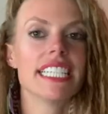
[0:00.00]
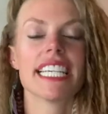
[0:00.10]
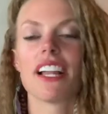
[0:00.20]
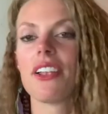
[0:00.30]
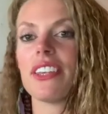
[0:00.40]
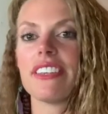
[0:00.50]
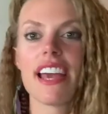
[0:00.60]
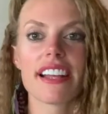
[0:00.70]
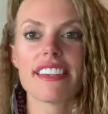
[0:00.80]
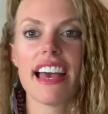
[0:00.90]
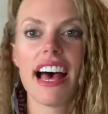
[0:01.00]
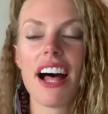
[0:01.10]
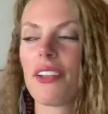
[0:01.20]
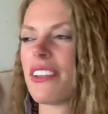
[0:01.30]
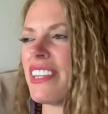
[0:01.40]
Get all decked
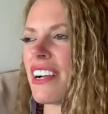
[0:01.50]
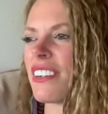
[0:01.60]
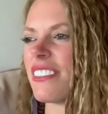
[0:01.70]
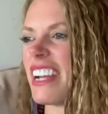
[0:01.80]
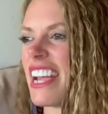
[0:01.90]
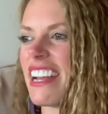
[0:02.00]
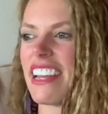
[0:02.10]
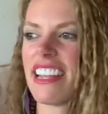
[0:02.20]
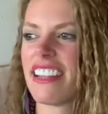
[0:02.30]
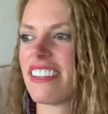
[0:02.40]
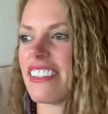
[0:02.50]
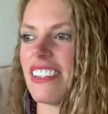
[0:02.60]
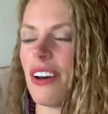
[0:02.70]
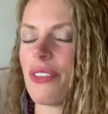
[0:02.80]
out, decorate, and you know,